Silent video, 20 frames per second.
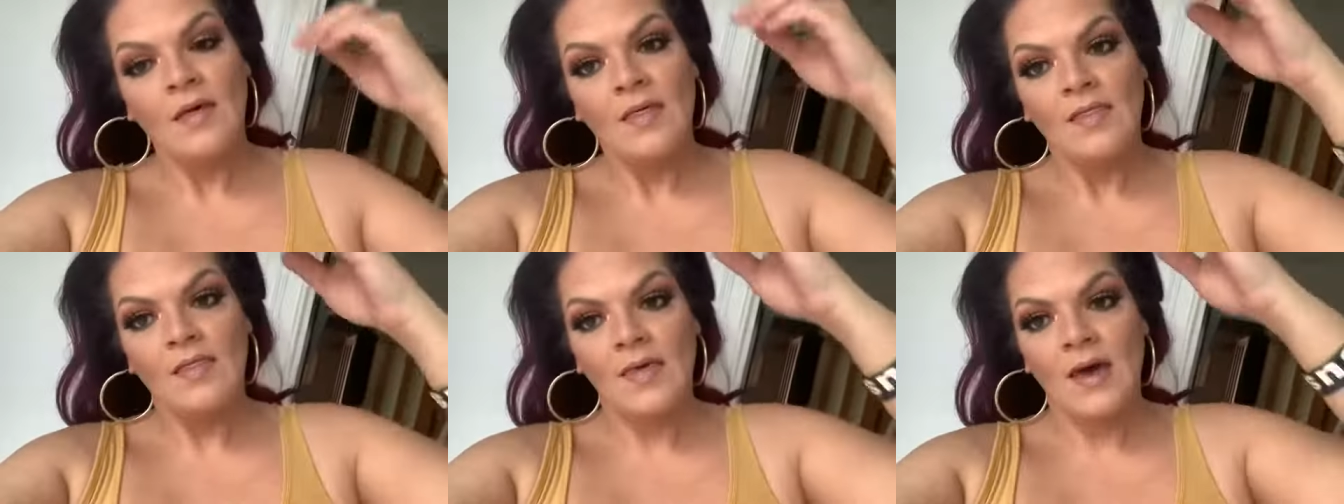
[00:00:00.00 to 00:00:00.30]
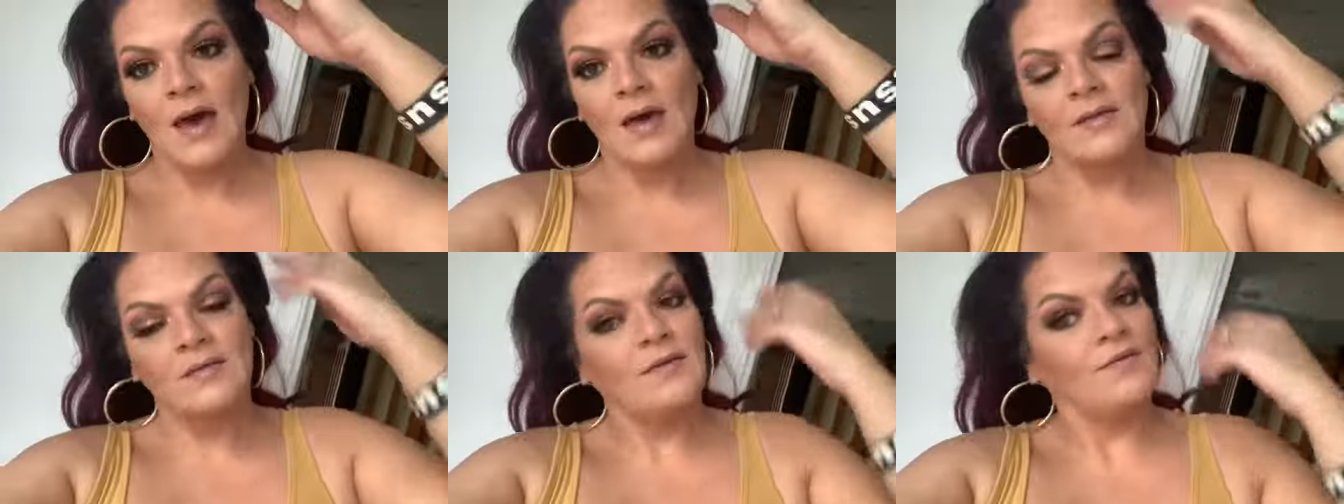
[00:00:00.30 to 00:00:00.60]

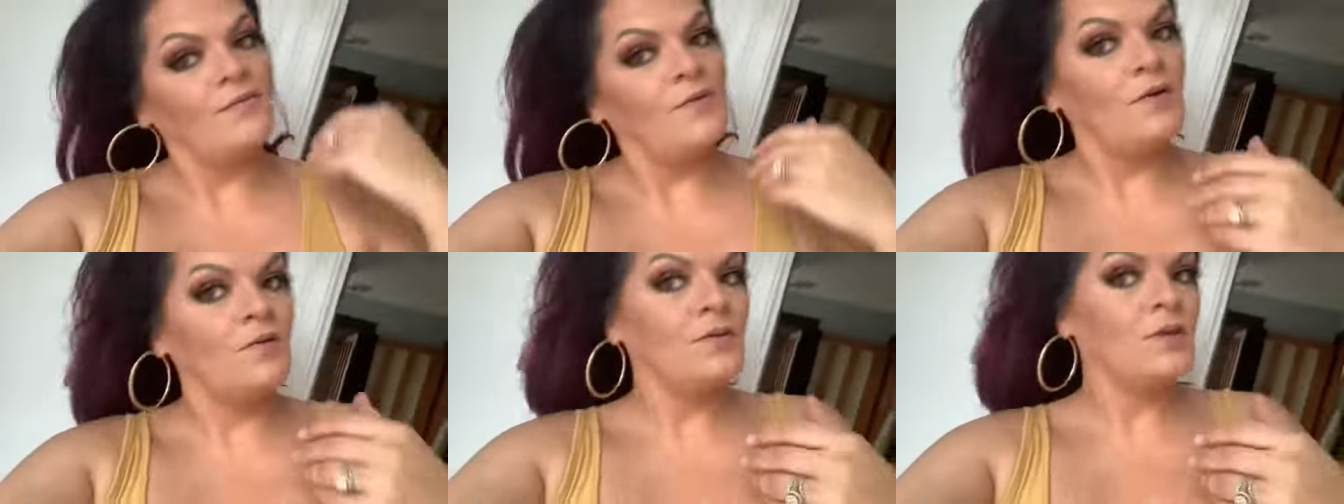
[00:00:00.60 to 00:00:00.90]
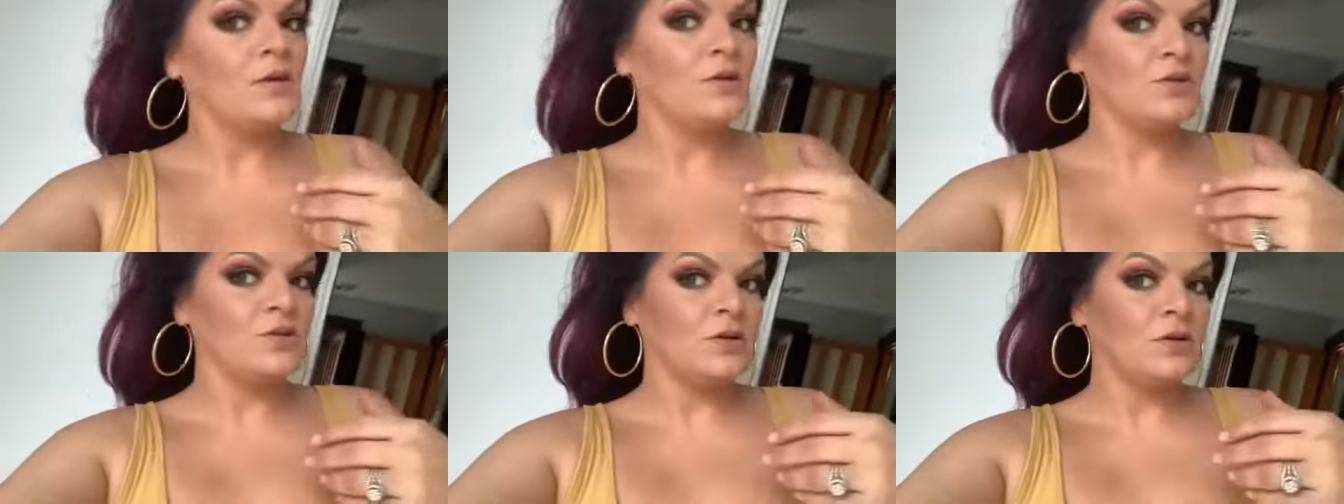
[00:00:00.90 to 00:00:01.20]
that the
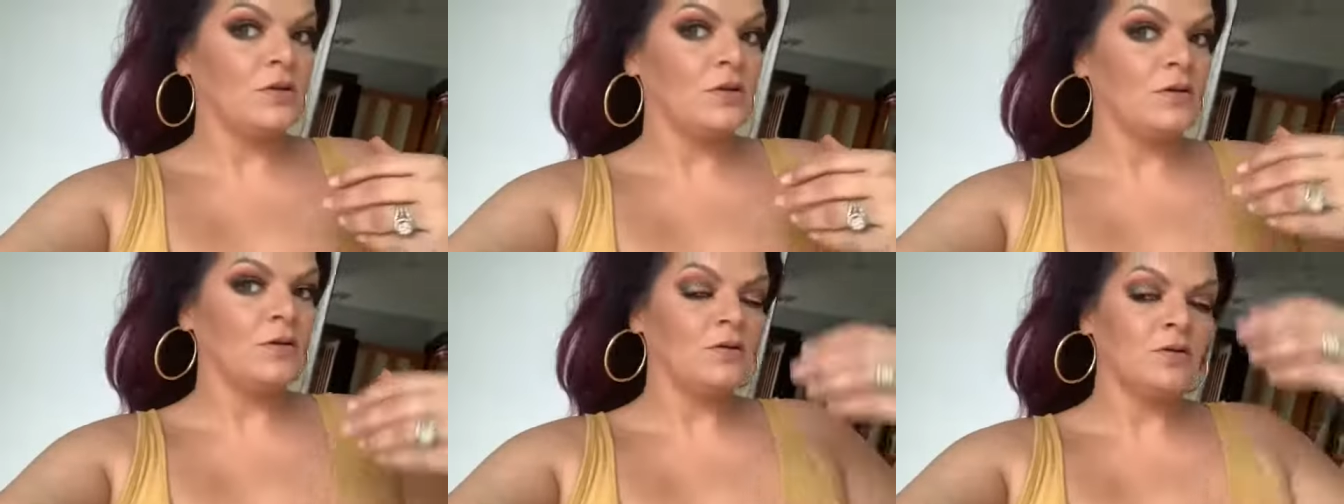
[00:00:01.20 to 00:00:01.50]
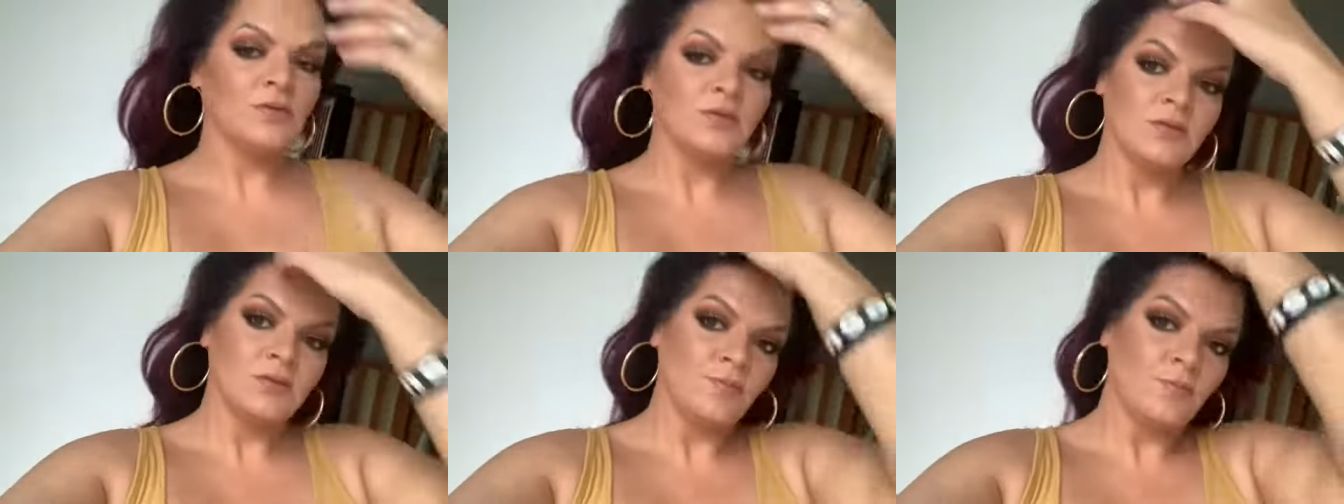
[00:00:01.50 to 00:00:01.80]
foundation
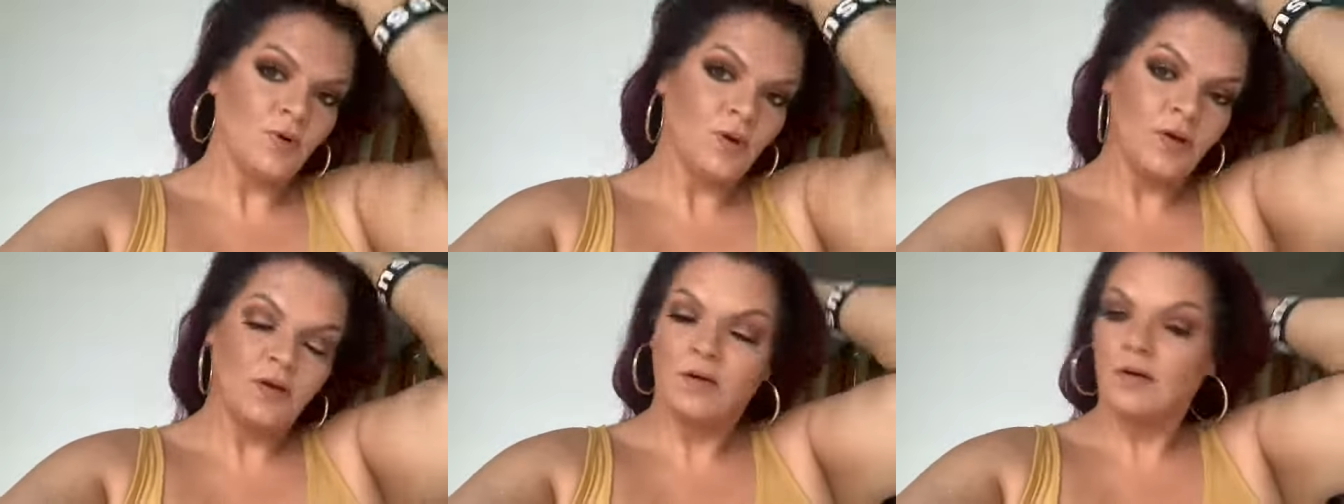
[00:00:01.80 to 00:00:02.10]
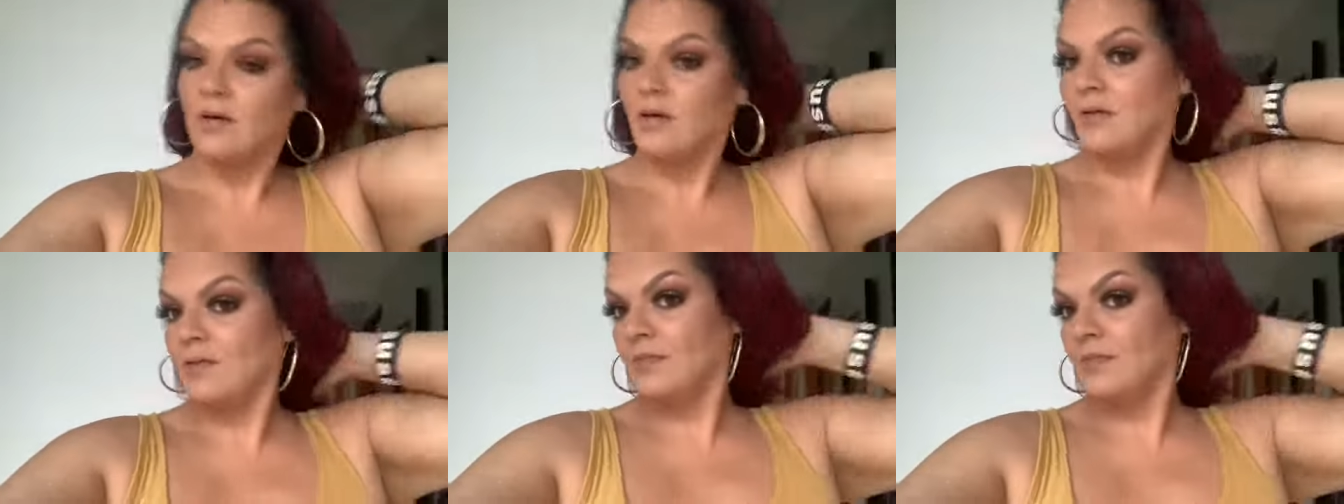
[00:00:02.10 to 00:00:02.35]
looks pretty good.